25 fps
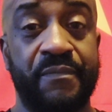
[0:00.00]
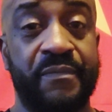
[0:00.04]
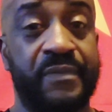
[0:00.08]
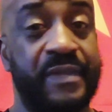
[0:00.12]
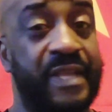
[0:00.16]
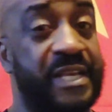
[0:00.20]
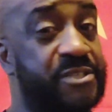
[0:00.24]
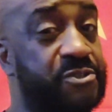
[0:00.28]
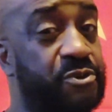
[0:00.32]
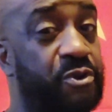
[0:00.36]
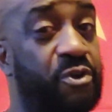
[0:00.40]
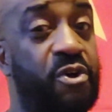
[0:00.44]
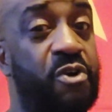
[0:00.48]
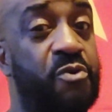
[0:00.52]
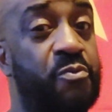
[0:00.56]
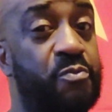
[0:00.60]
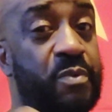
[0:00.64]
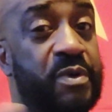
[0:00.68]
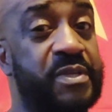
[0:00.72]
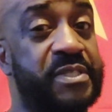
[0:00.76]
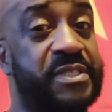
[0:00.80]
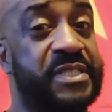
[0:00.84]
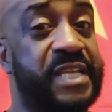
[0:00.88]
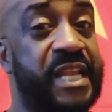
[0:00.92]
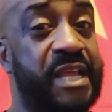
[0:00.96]
That's all they
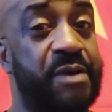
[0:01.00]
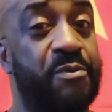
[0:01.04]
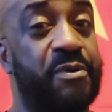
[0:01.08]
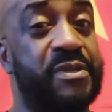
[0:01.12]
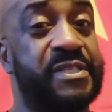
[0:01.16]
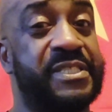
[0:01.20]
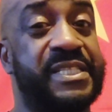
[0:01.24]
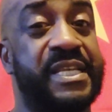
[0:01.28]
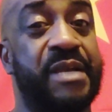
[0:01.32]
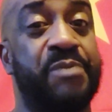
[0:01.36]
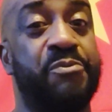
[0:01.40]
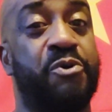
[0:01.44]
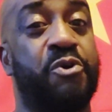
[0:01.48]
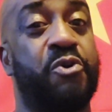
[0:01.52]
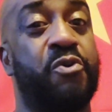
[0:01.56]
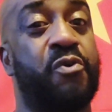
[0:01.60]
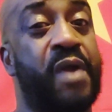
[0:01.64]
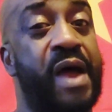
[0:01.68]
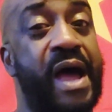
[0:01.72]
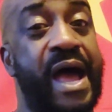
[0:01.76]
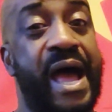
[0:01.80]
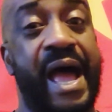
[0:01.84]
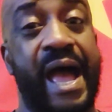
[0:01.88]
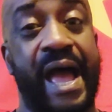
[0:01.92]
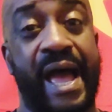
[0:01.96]
want to see. They want to see him
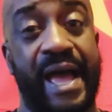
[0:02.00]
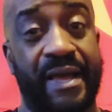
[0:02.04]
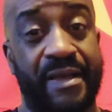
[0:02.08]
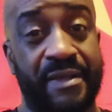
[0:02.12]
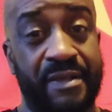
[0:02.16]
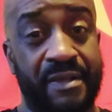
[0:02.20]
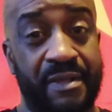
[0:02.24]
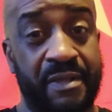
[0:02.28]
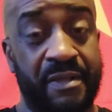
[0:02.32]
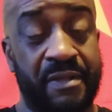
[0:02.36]
cry.